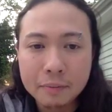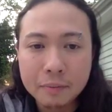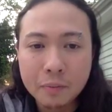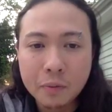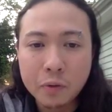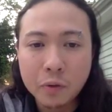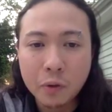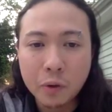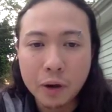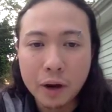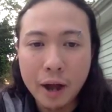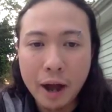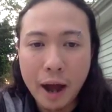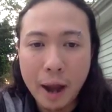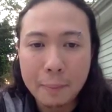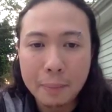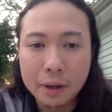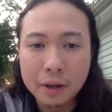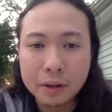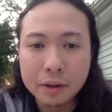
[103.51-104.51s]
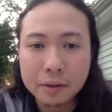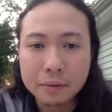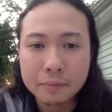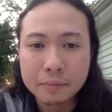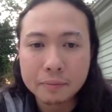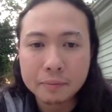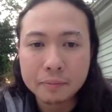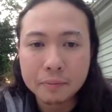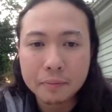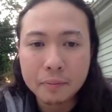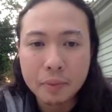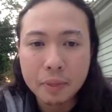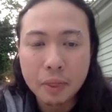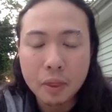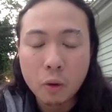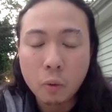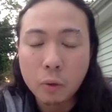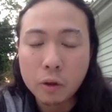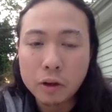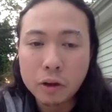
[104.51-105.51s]
before it happened.
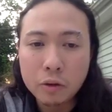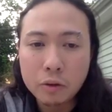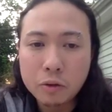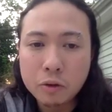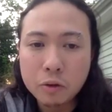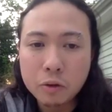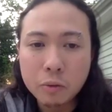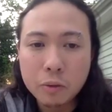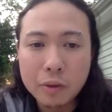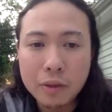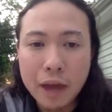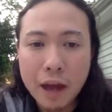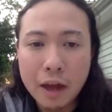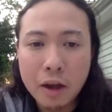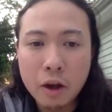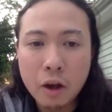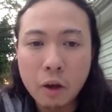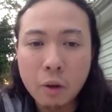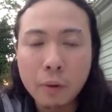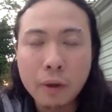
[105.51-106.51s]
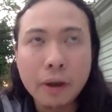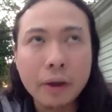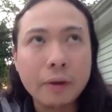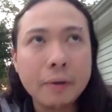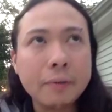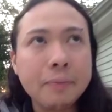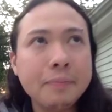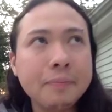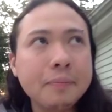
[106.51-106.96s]
What do you do with that knowing?